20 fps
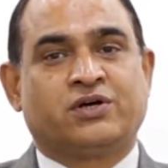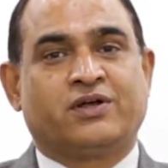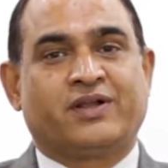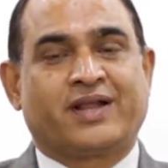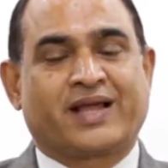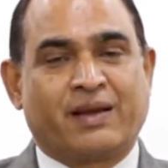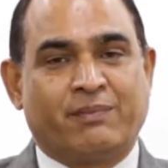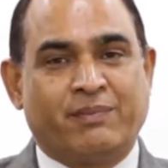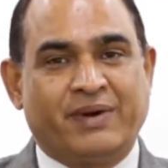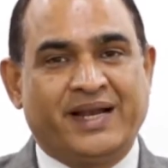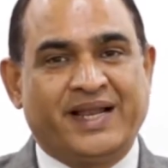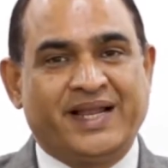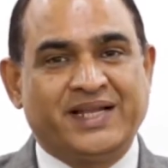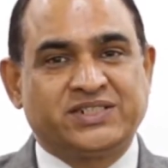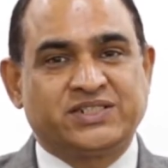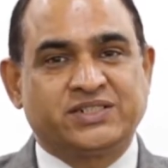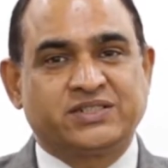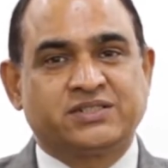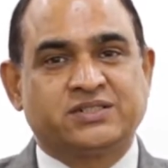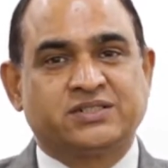
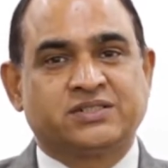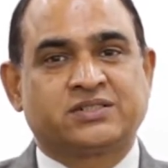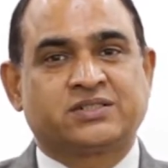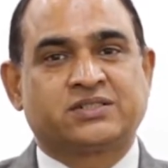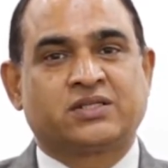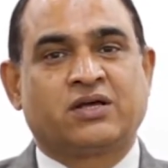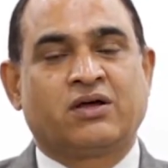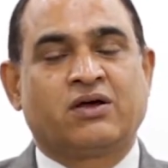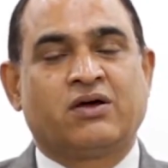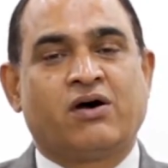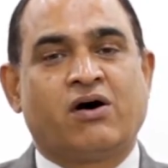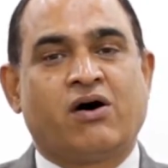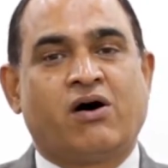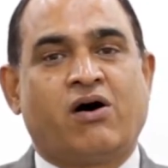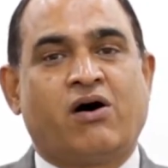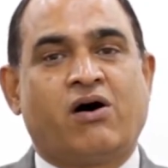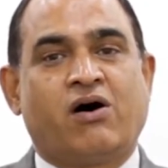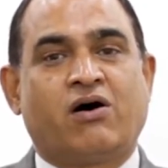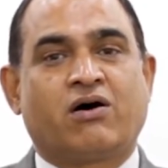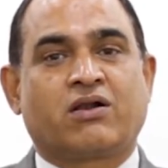recommendations
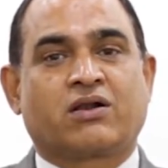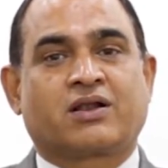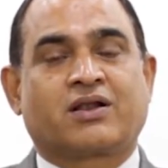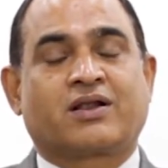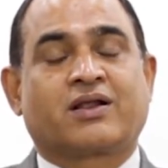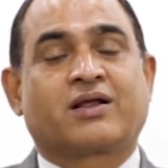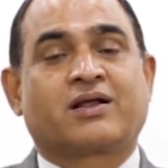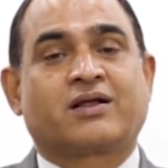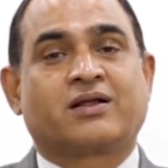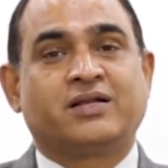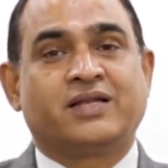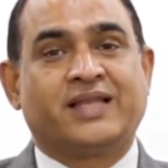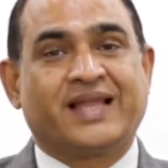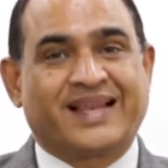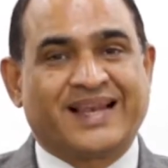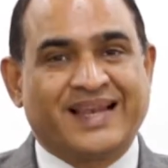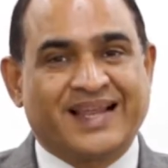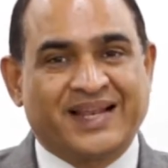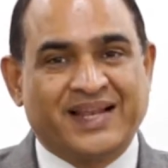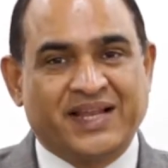or
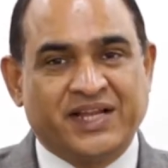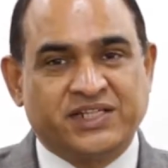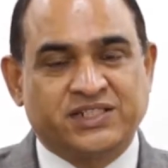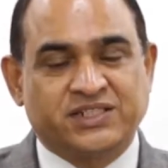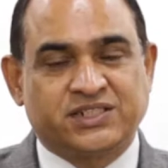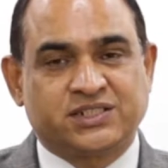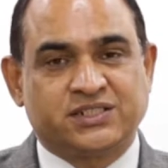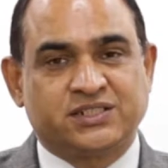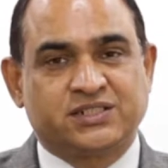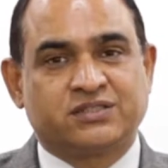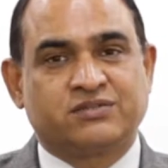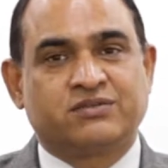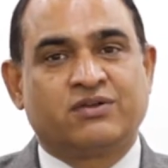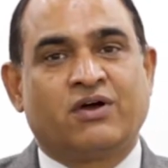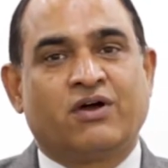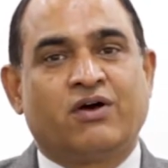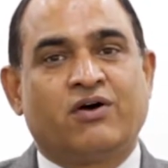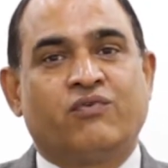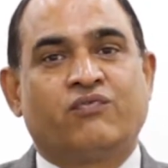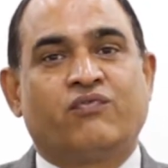declarations
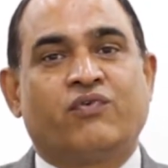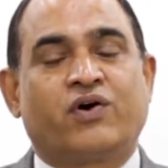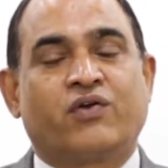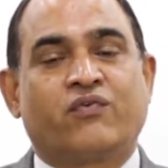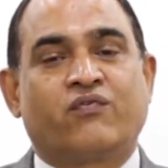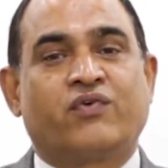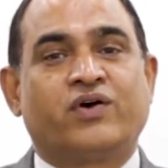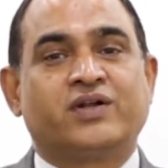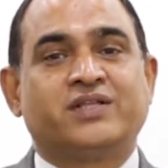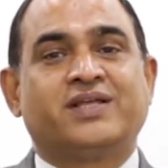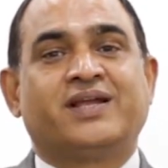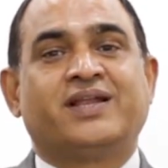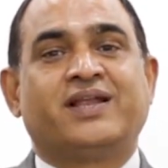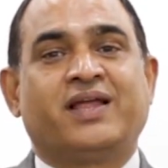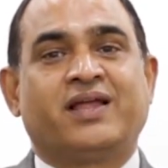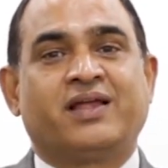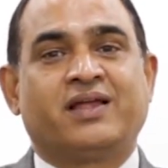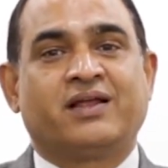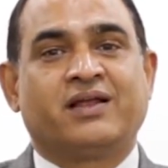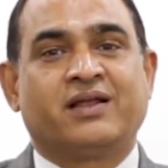for
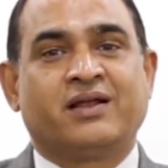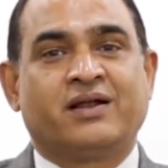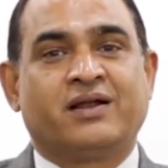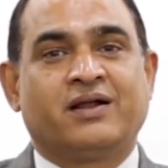furthering